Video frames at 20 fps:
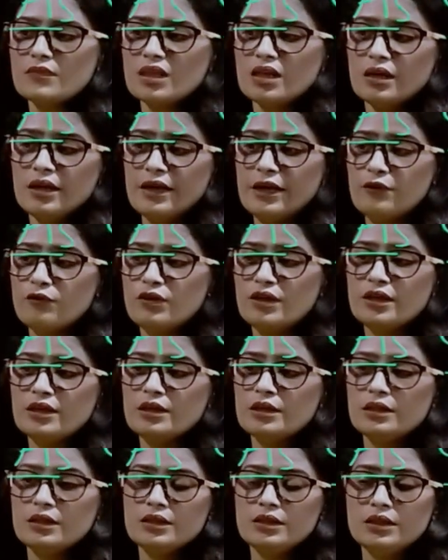
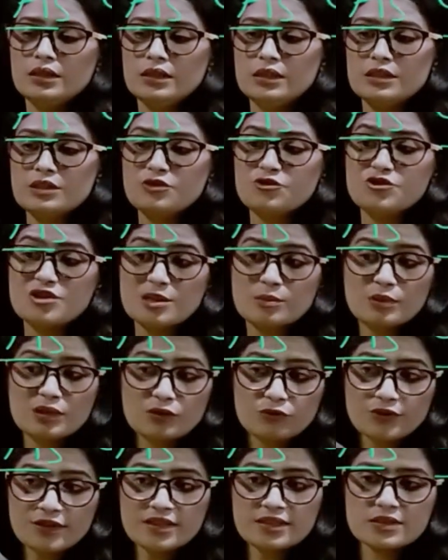having double
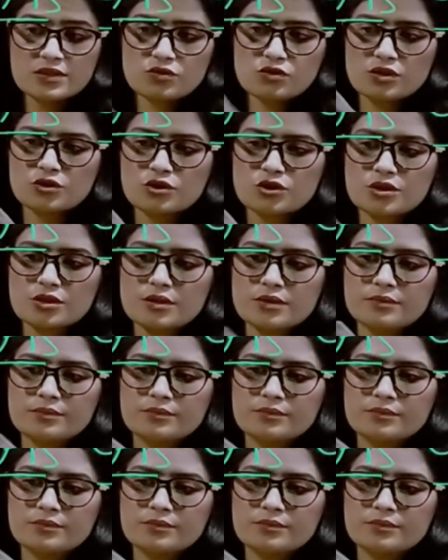ring structure,